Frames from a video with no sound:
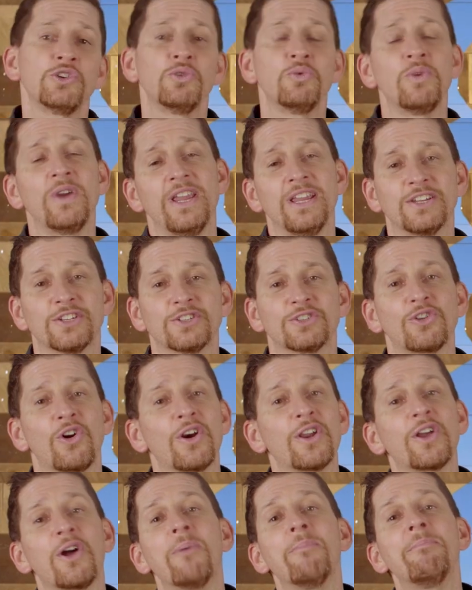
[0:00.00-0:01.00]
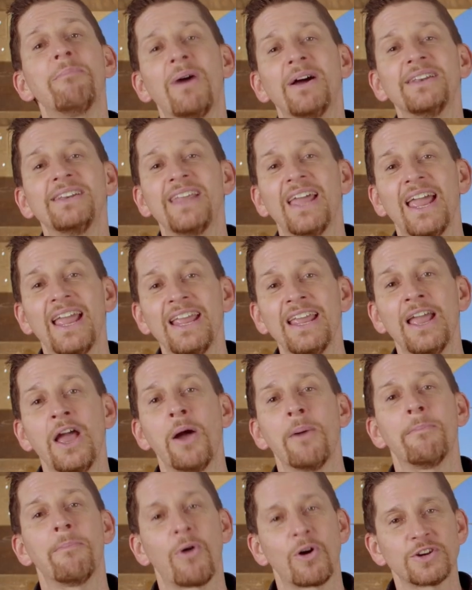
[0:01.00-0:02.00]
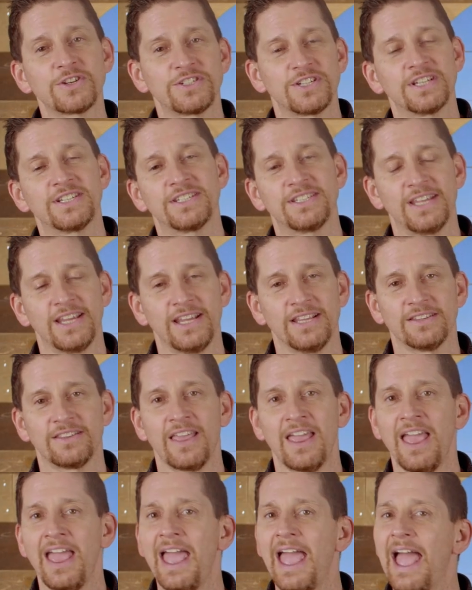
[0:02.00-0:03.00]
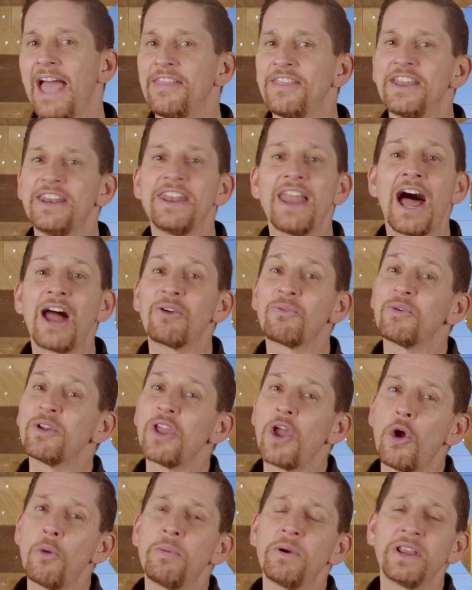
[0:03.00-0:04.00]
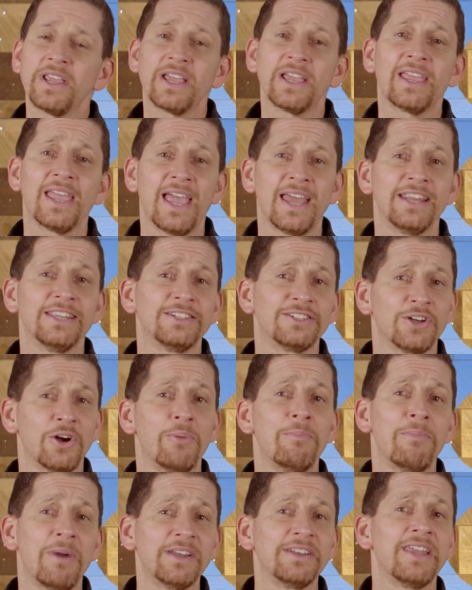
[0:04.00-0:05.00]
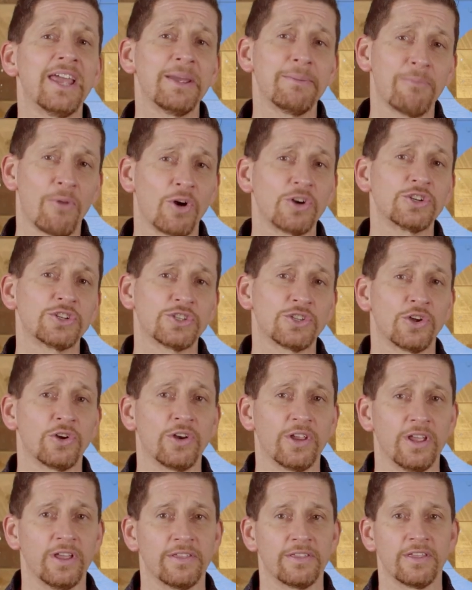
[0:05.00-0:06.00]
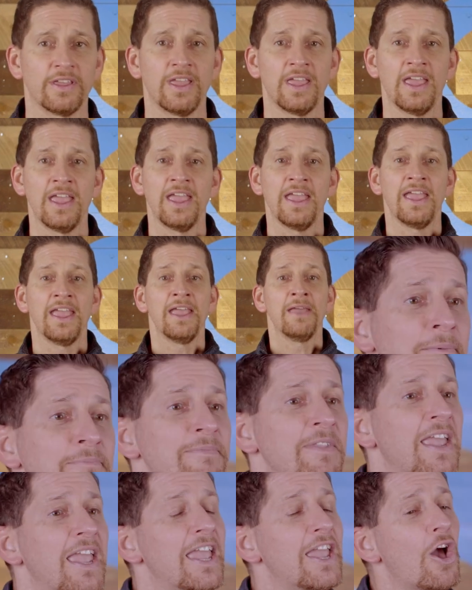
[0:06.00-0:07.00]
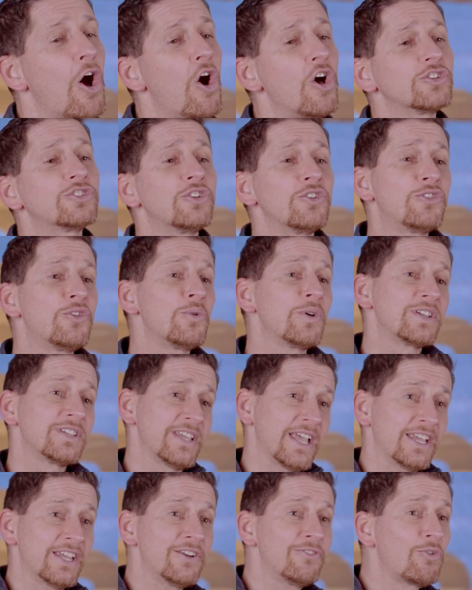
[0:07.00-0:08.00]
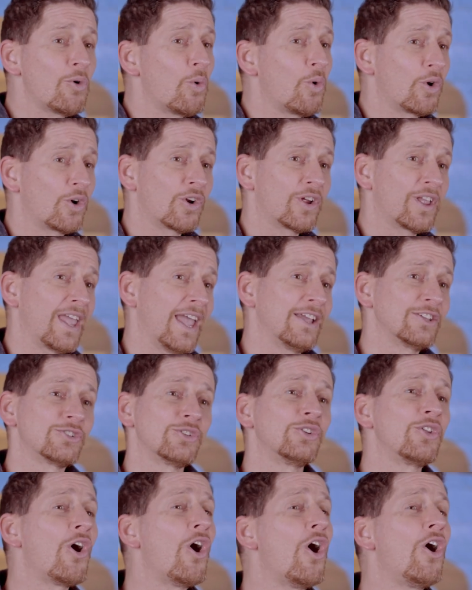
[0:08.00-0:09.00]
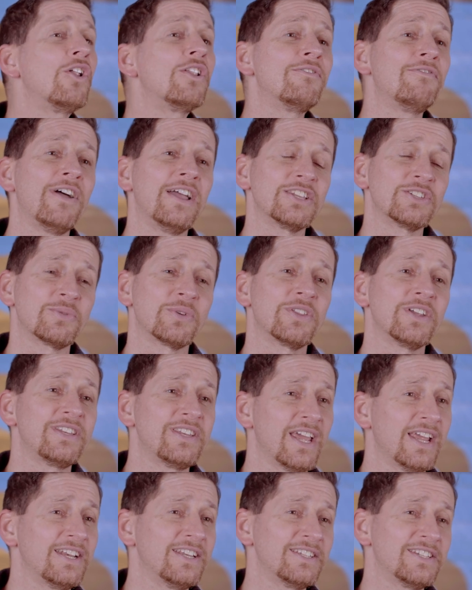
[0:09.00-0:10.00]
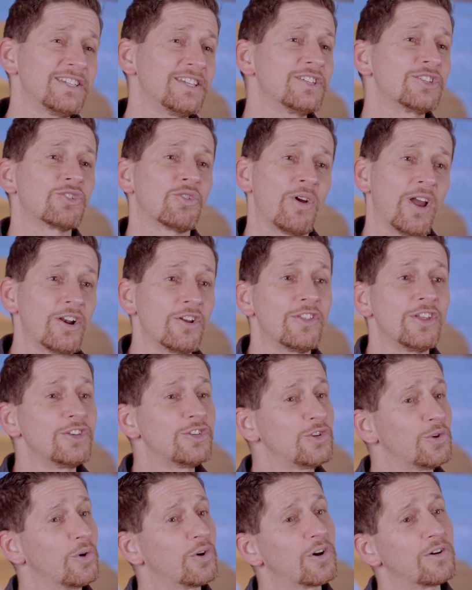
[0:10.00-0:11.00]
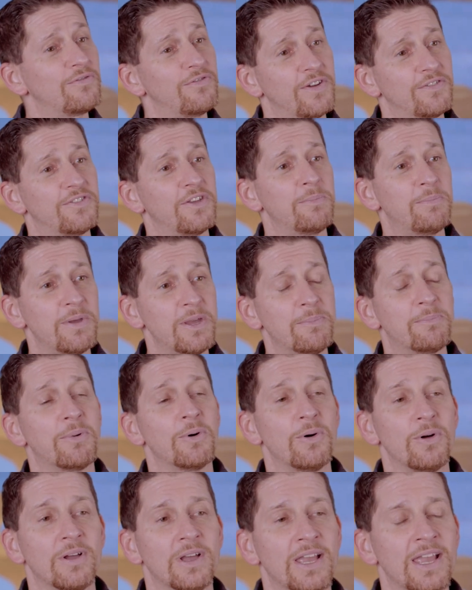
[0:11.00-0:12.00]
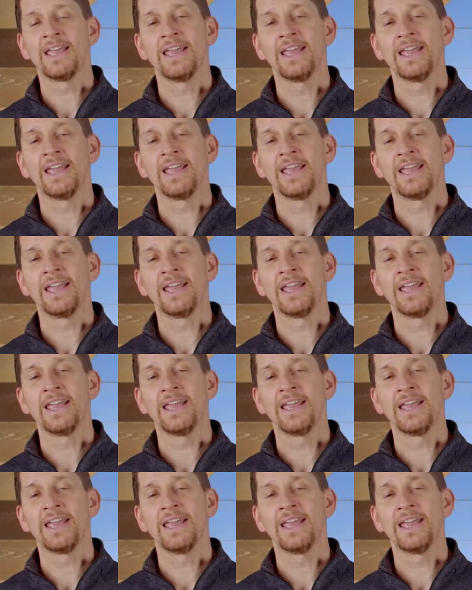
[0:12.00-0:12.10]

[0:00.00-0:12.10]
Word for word: two weeks, starting on Monday, March 16th, and then not reopening again until Monday, March 30th. He also, through executive order, canceled all events with attendances greater than 250 people.